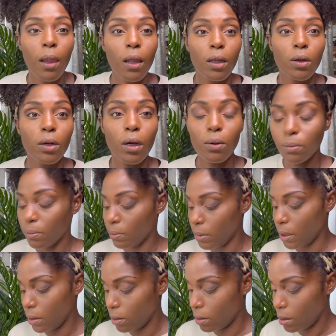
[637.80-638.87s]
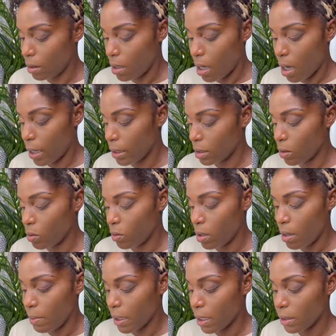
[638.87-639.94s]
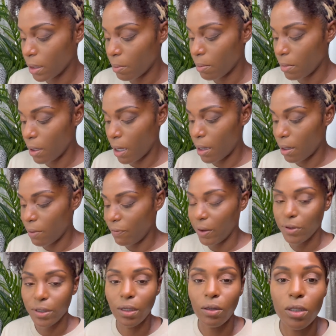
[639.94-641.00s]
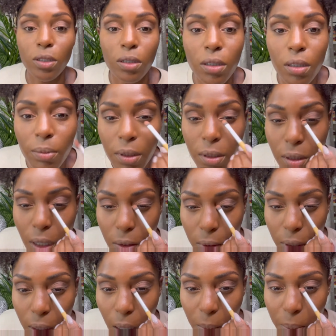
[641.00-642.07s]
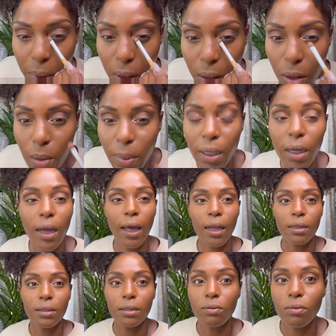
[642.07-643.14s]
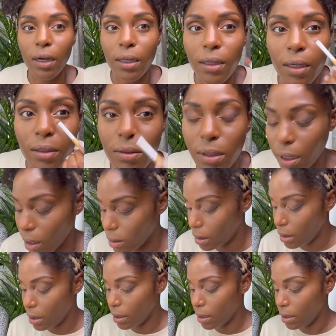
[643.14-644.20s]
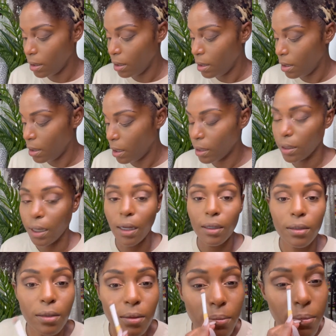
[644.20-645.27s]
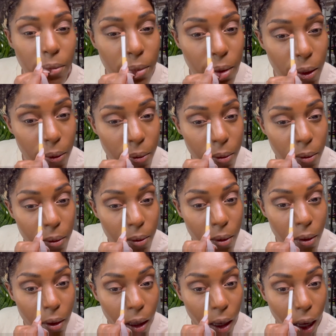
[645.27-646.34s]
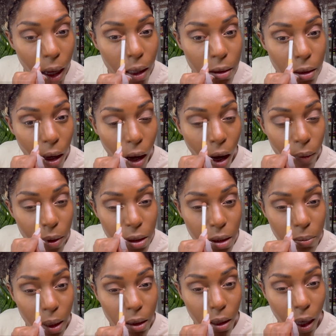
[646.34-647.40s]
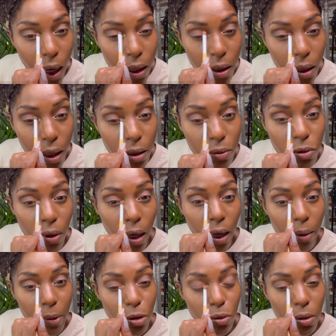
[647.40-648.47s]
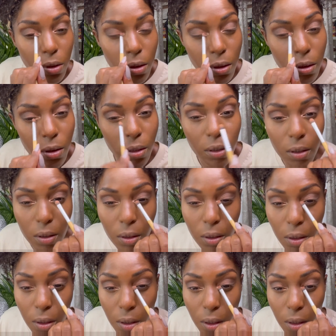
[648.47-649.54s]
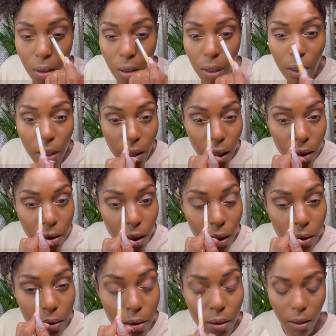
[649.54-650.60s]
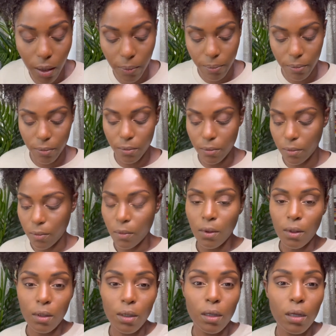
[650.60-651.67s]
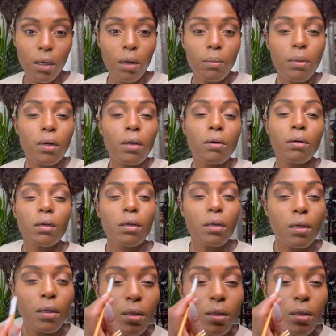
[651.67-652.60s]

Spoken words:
you know? All right, so because fairy tale is good, but she's not great, I'm gonna put a little bit of Allison right there. You see how she did it? That's Allison. Allison always says make your eye look like you tried, but you didn't. And then that's that, okay? There we go.